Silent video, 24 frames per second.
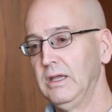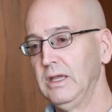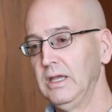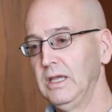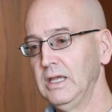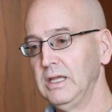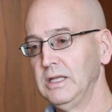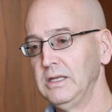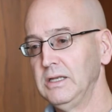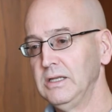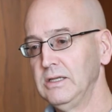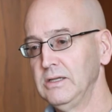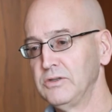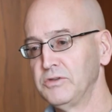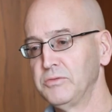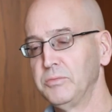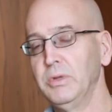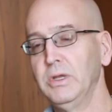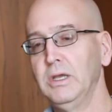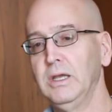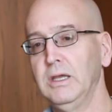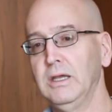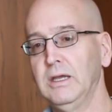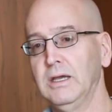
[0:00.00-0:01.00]
and his
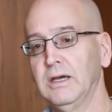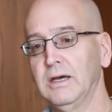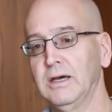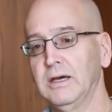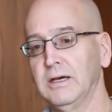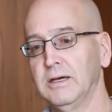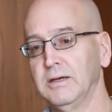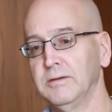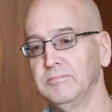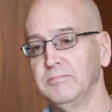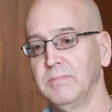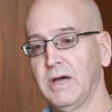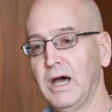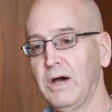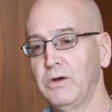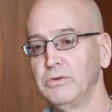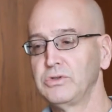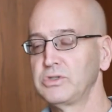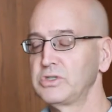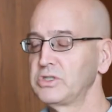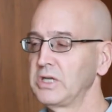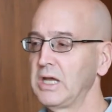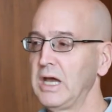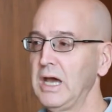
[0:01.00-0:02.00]
being an
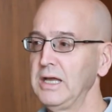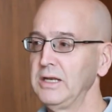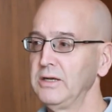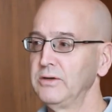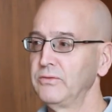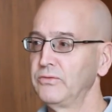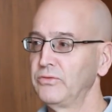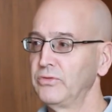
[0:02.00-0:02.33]
outsider